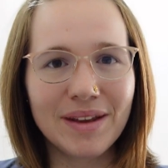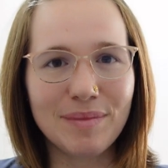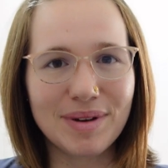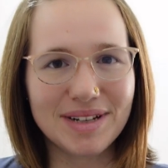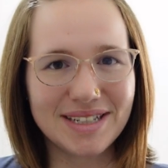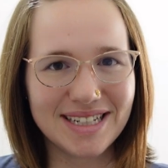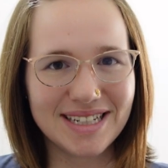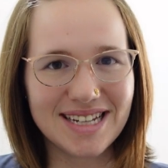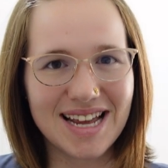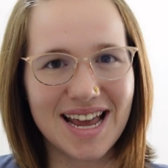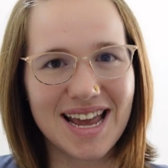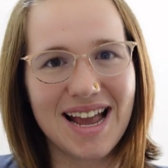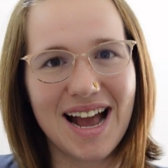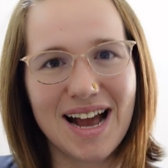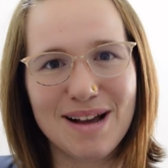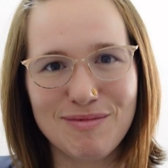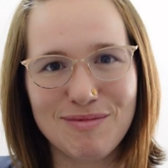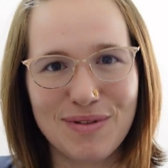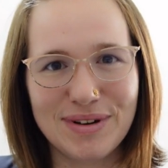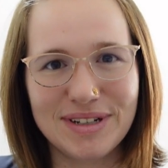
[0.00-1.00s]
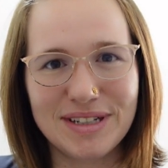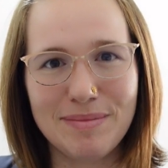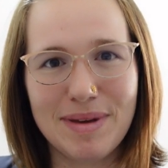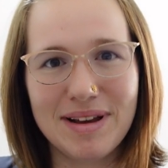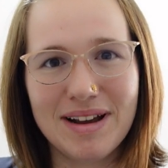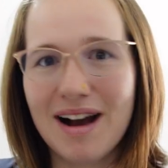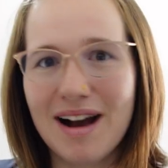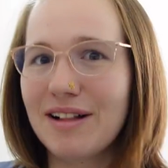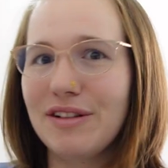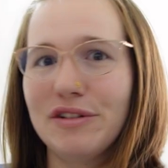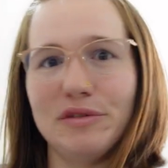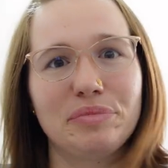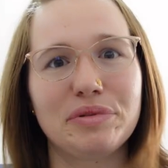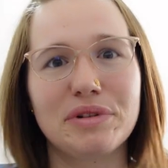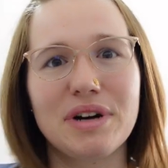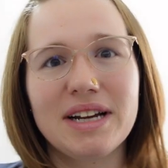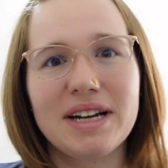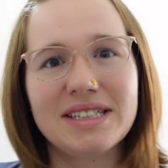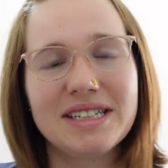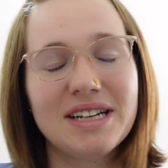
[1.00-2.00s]
but today I'm going to make aloo
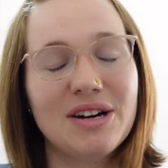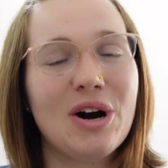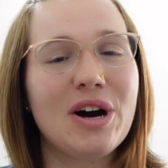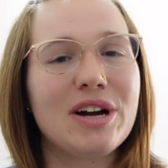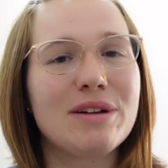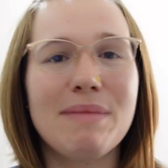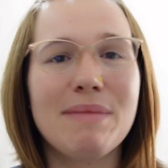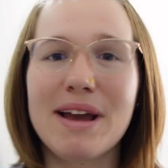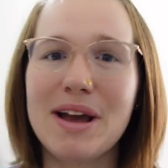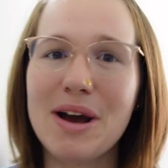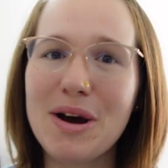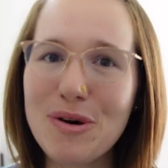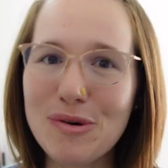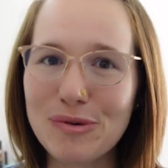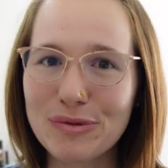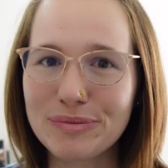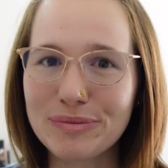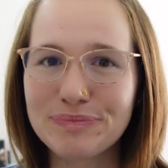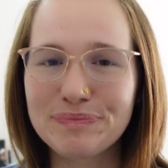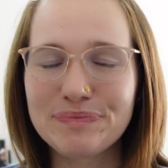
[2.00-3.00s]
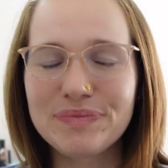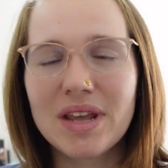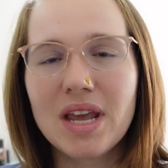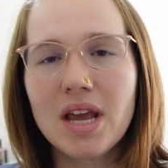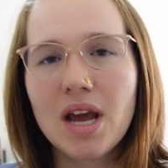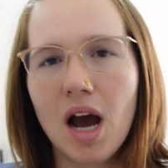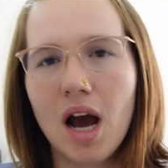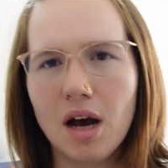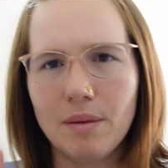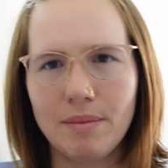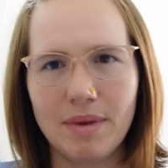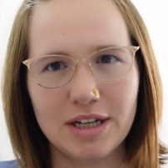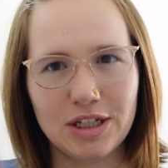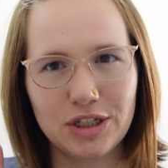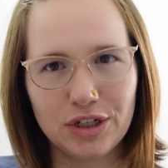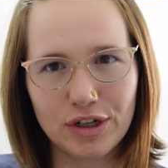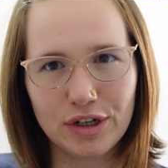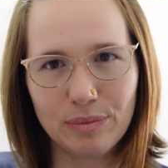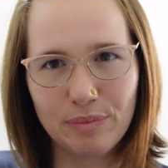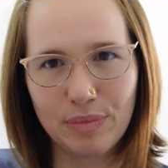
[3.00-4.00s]
paratha on my own. I'll make
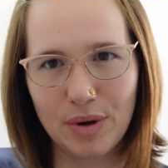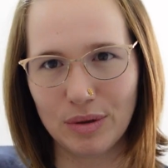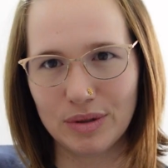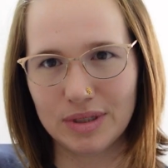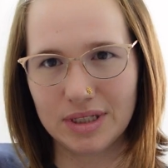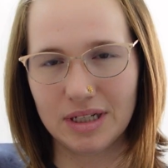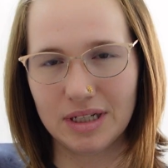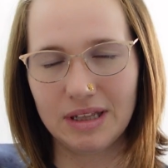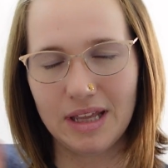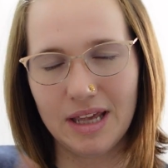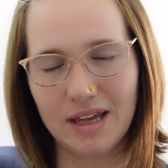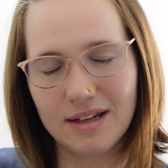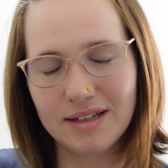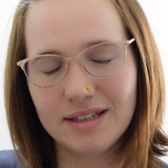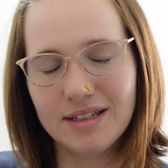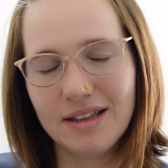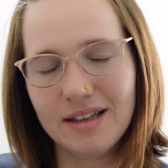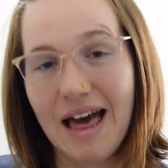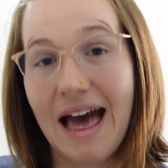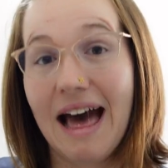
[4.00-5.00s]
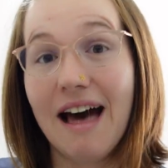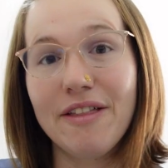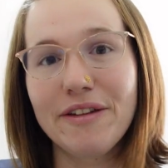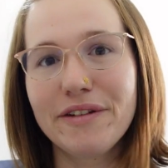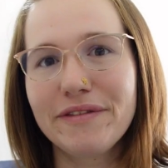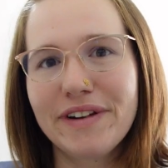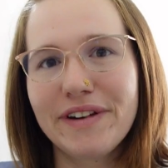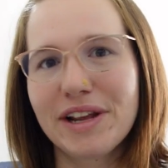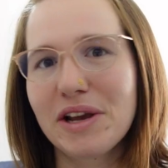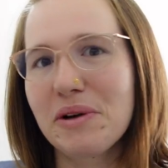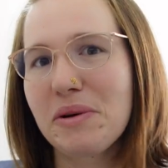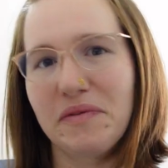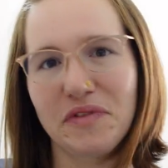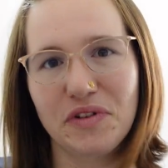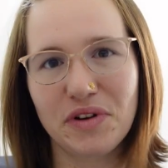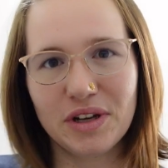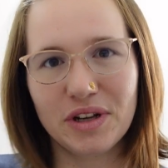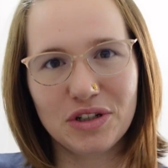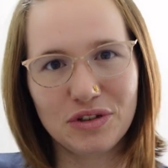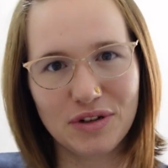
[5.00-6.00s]
sure to post a link to that other video if
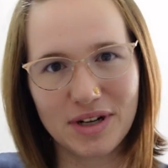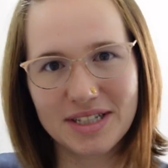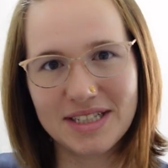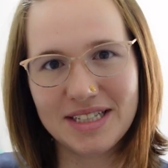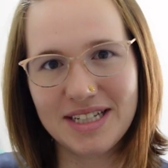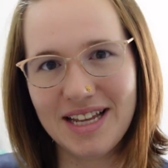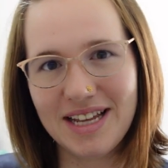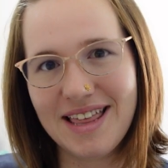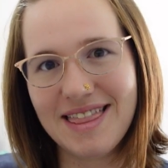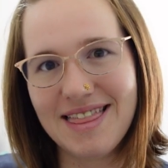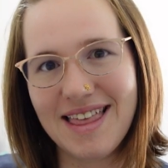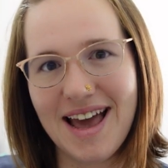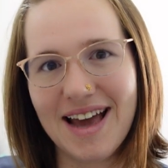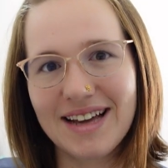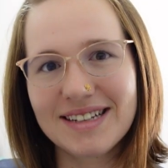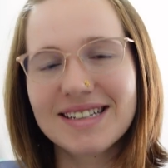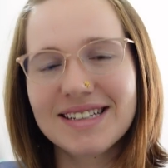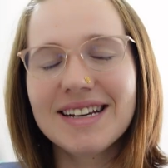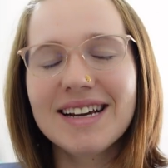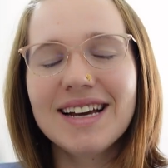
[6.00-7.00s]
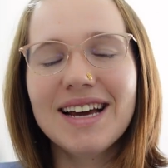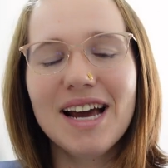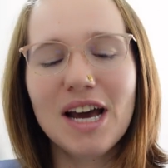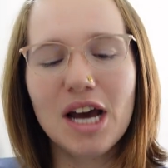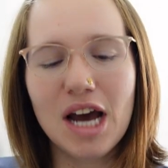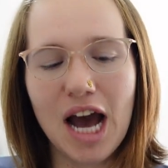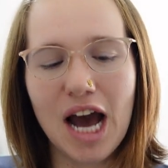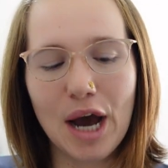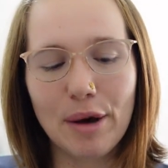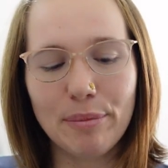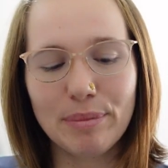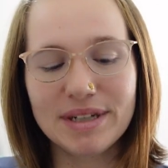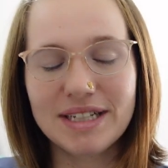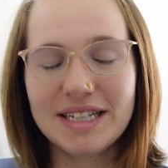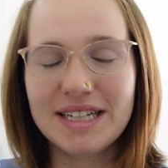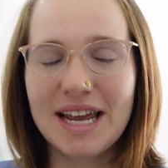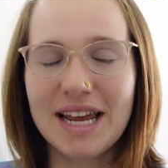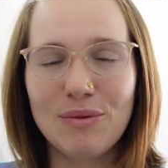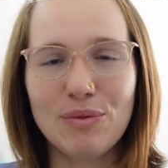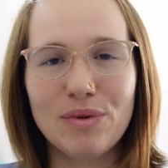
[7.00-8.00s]
you're interested in that. But
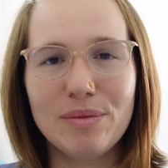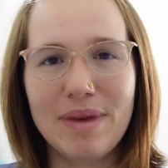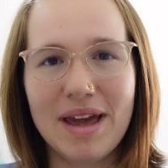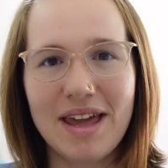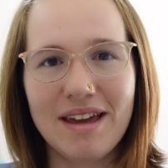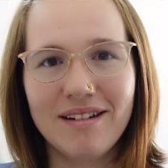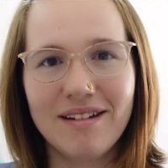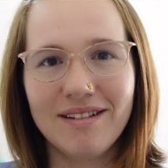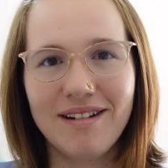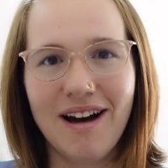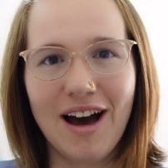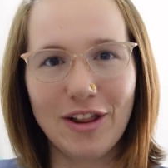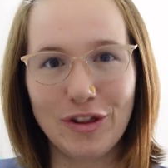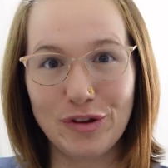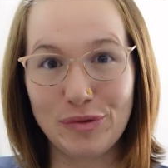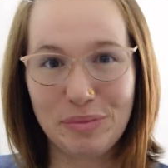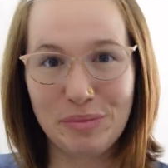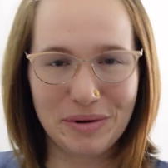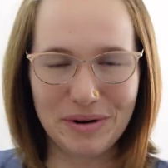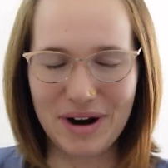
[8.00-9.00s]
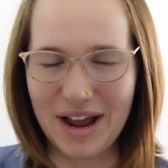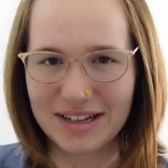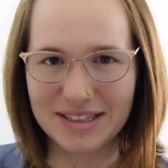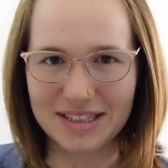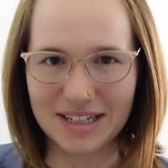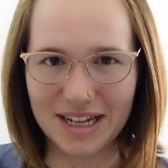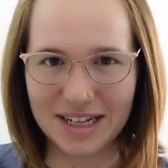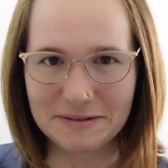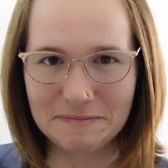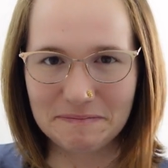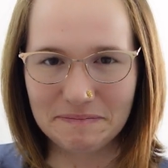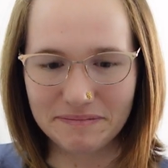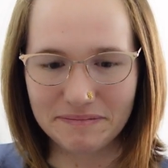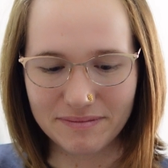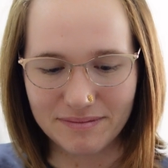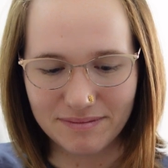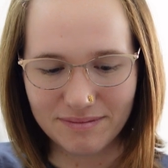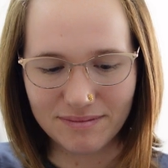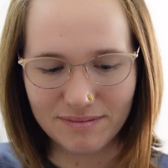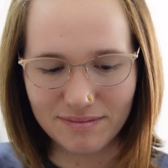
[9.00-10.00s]
today we'll make aloo paratha.
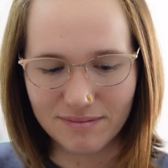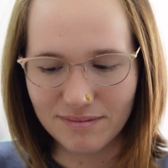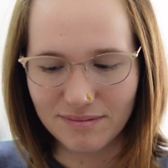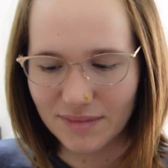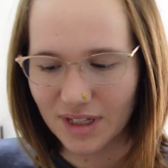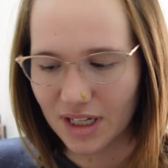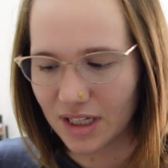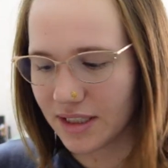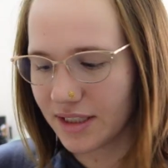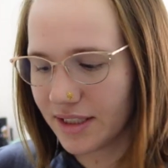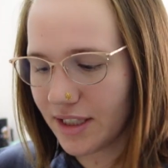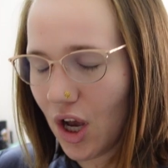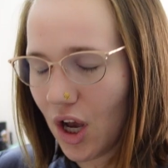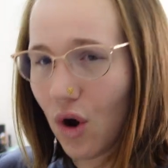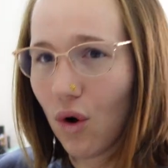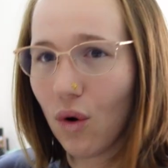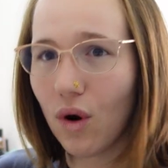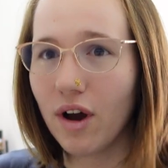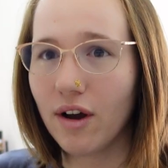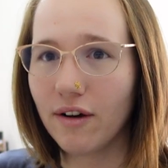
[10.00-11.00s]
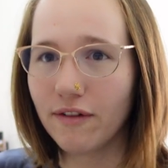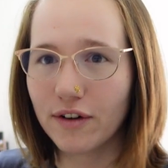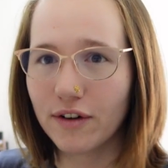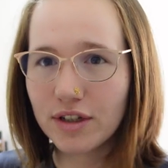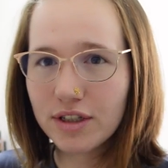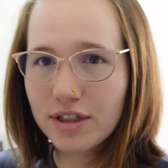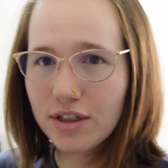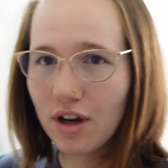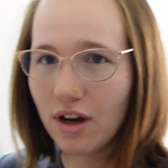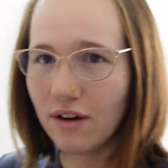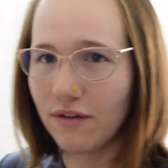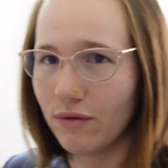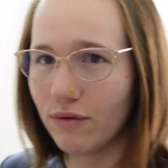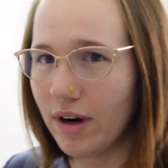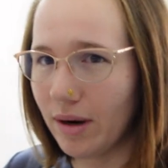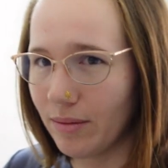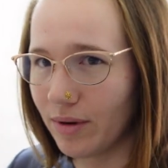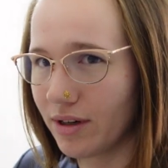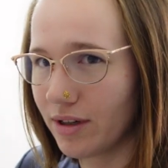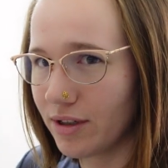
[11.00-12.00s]
So first off,
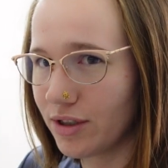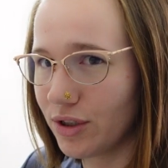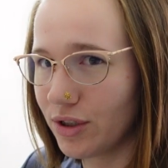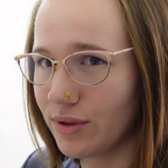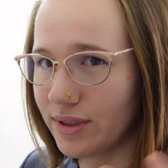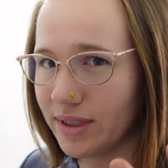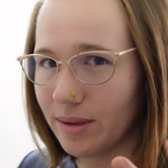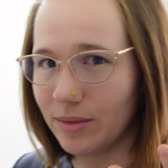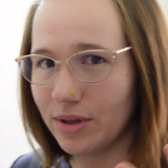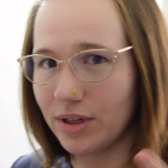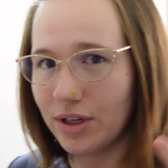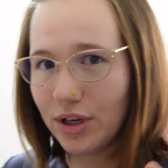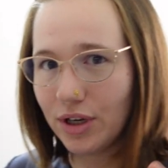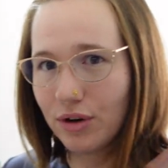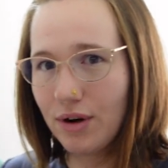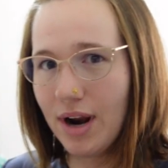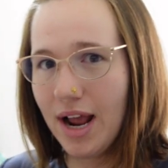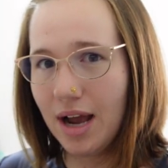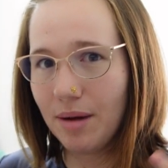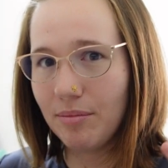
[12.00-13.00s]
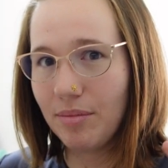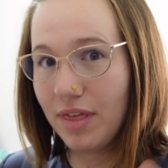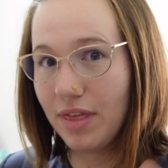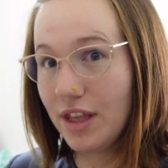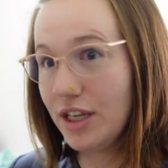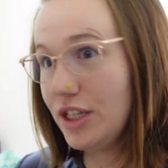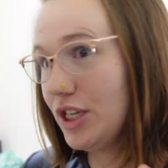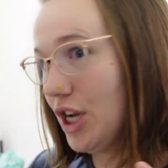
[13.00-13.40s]
what I'm going to do is I'm going to grab the